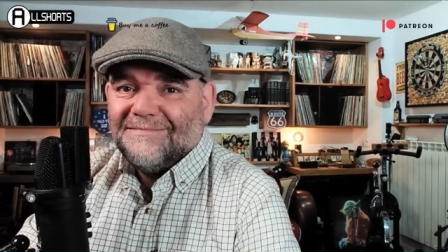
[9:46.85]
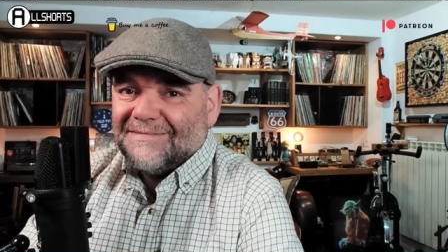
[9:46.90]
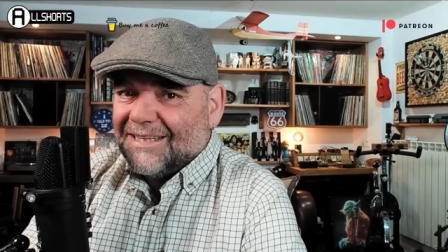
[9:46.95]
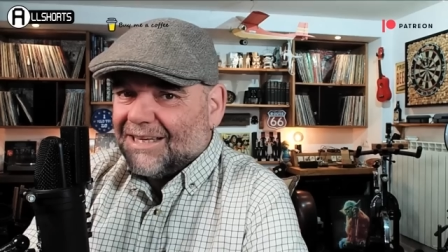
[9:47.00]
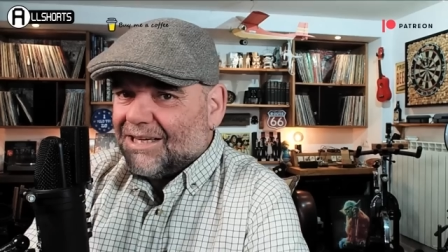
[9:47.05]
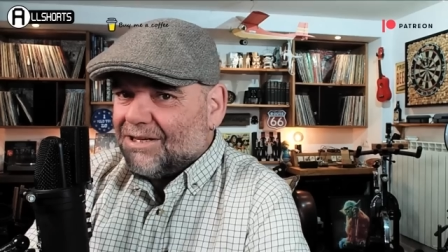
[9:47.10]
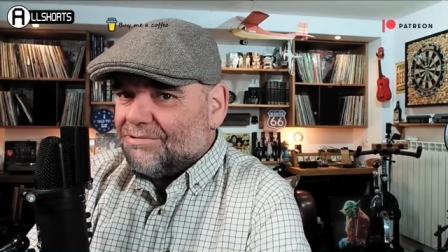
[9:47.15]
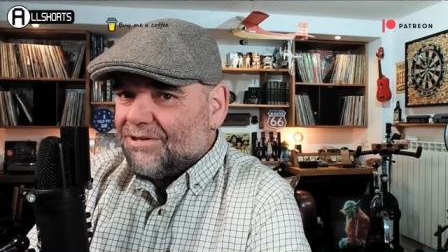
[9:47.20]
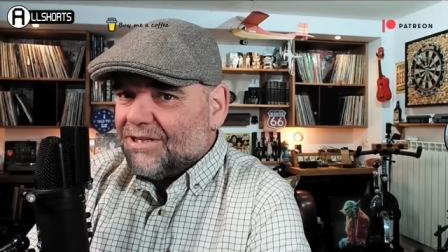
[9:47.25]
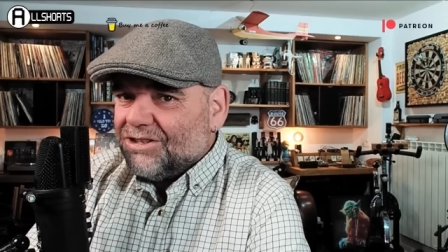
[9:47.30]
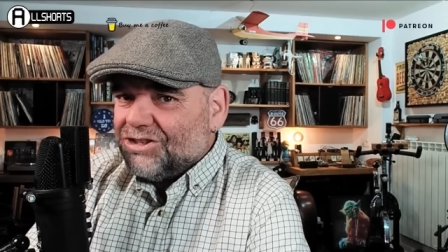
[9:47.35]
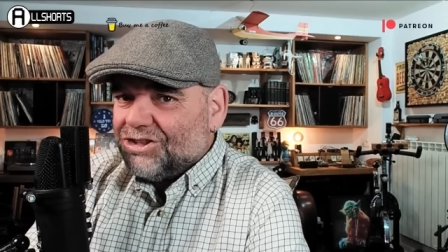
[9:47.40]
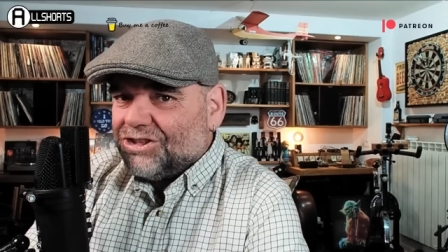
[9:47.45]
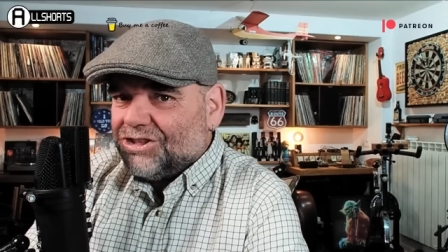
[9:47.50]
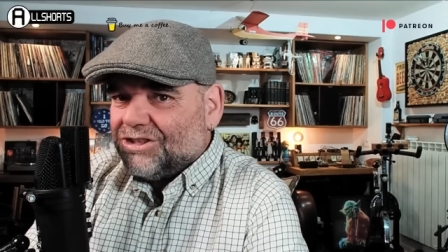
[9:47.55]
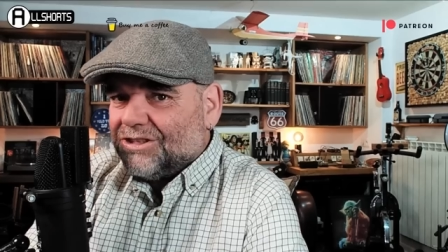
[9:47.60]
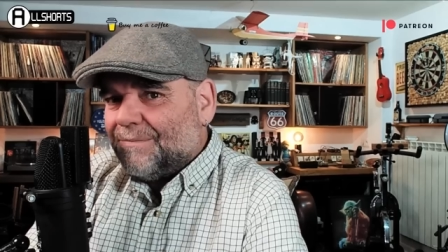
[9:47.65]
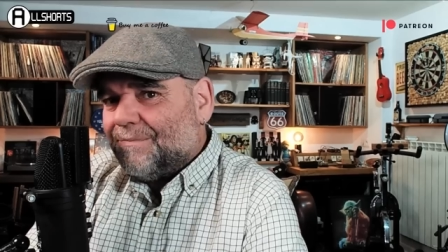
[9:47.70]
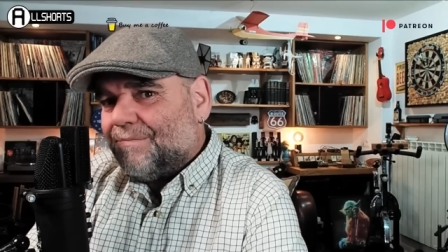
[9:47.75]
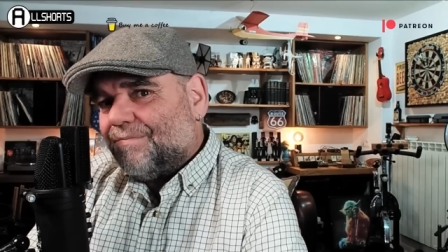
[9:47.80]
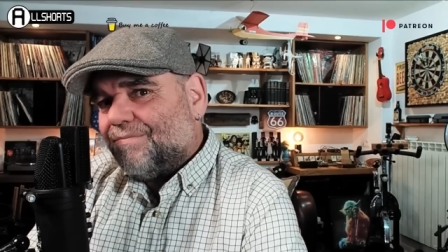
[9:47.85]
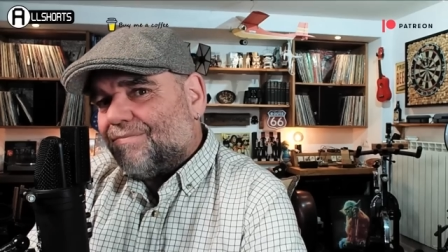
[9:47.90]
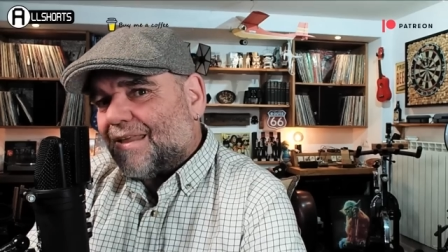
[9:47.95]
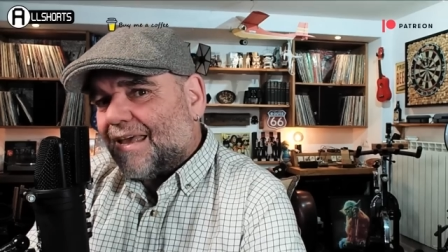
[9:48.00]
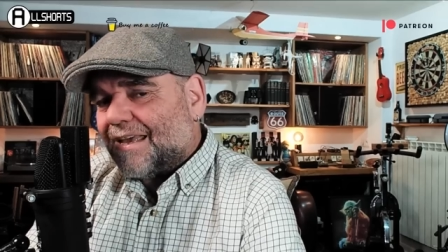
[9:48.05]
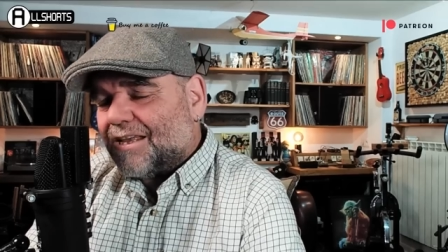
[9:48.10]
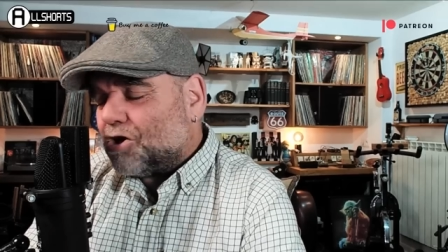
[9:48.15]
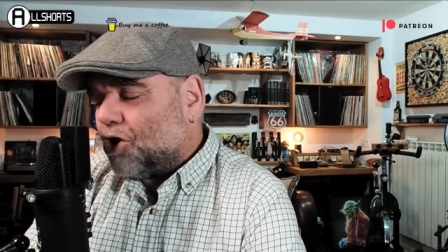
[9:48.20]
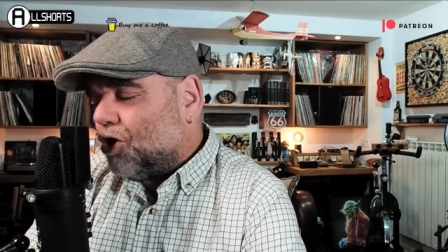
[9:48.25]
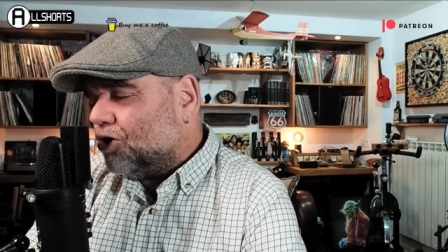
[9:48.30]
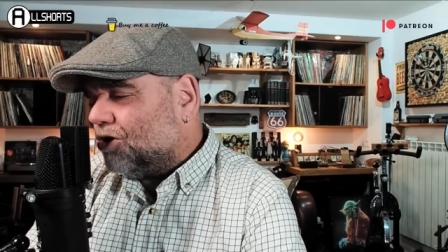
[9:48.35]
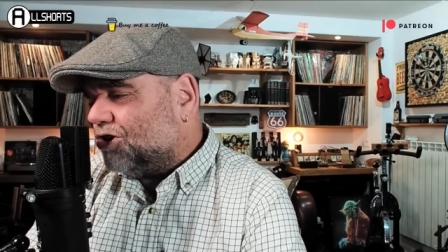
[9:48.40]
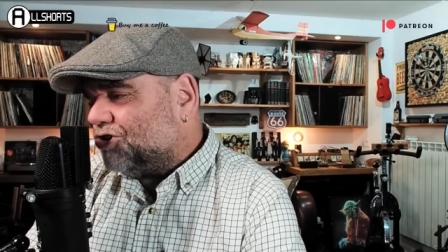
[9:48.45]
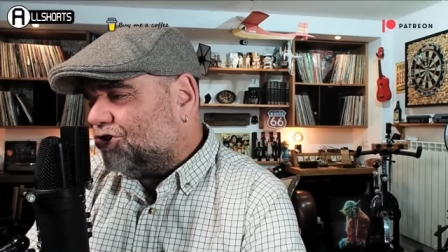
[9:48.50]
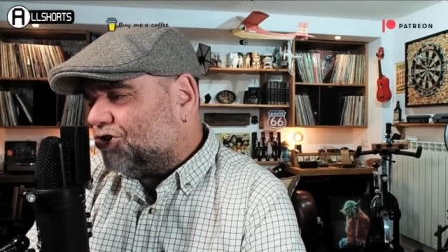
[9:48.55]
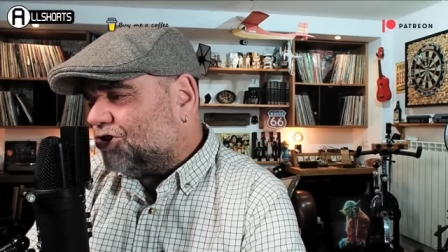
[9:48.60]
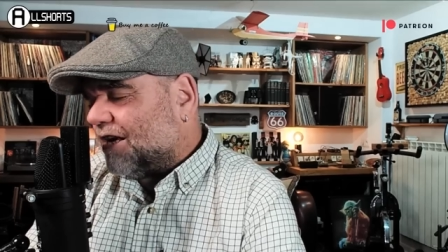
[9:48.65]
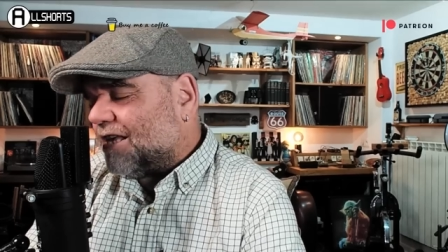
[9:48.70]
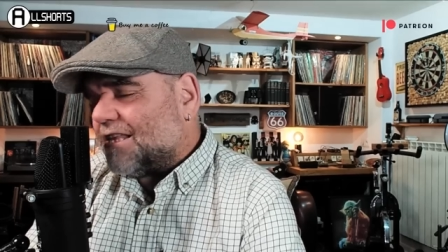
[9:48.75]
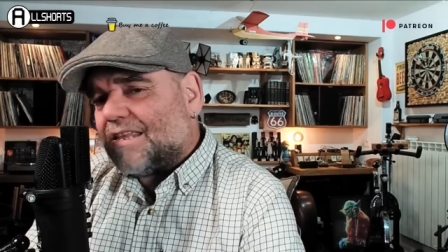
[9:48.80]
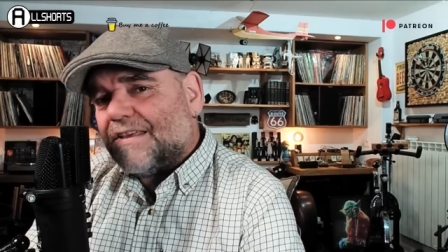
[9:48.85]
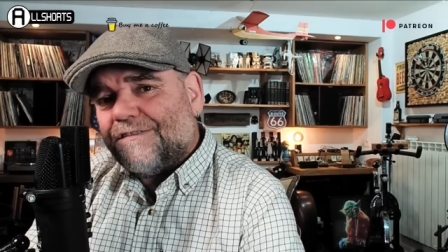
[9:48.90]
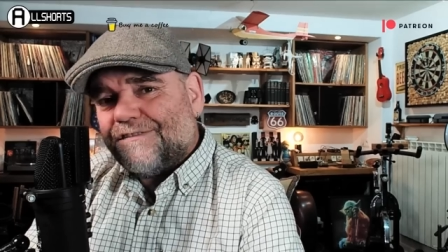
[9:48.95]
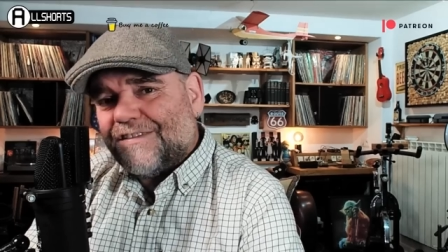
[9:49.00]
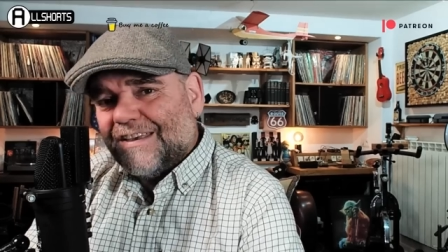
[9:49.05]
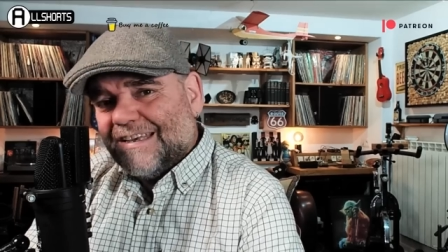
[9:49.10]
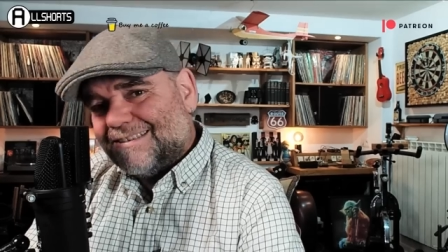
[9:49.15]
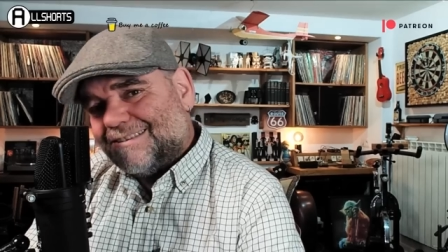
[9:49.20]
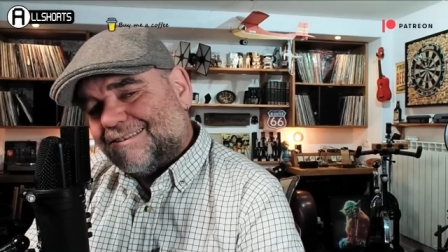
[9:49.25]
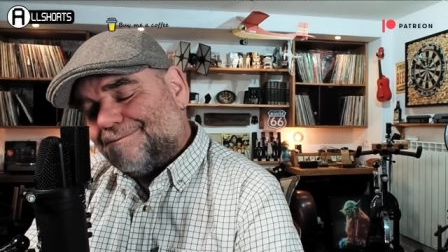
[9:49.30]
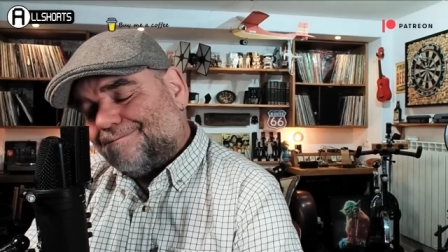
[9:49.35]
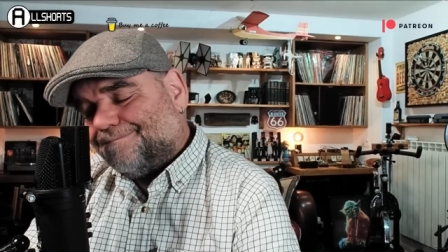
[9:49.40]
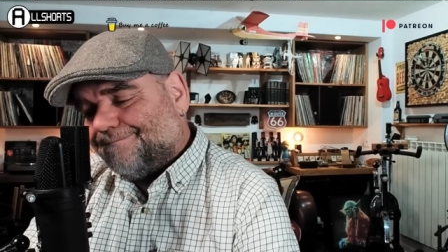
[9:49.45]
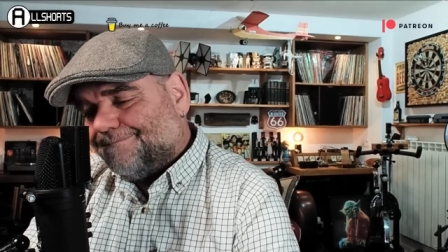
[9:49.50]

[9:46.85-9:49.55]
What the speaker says: Now, Rich acknowledged defeat.